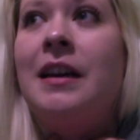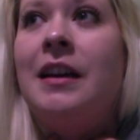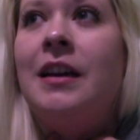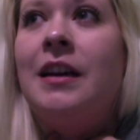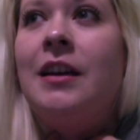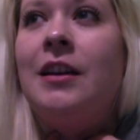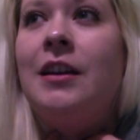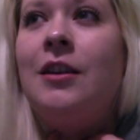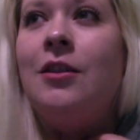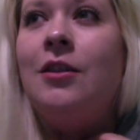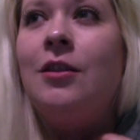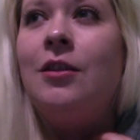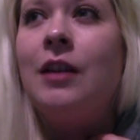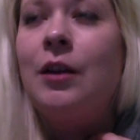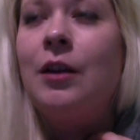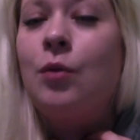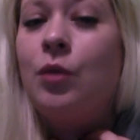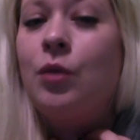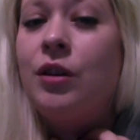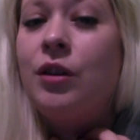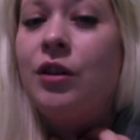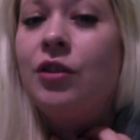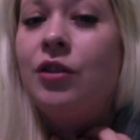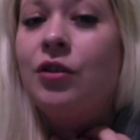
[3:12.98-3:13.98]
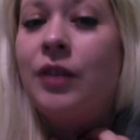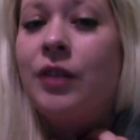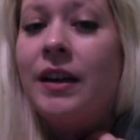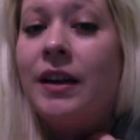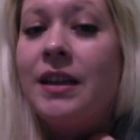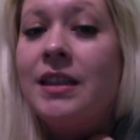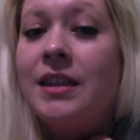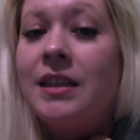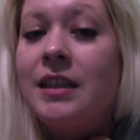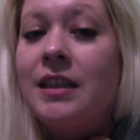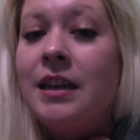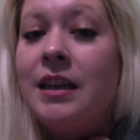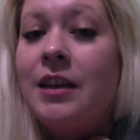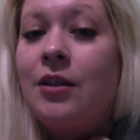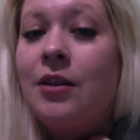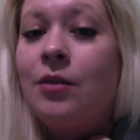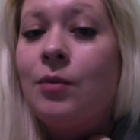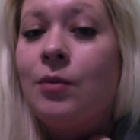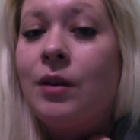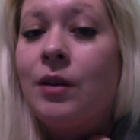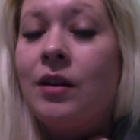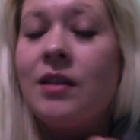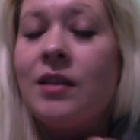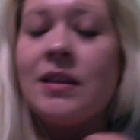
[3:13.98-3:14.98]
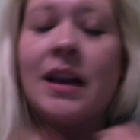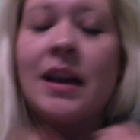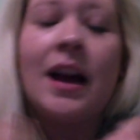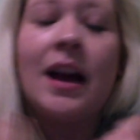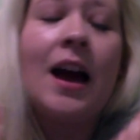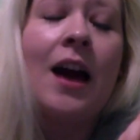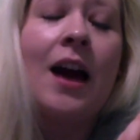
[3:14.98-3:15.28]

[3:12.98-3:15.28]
You know, like when you're trying to sing or whatever, because like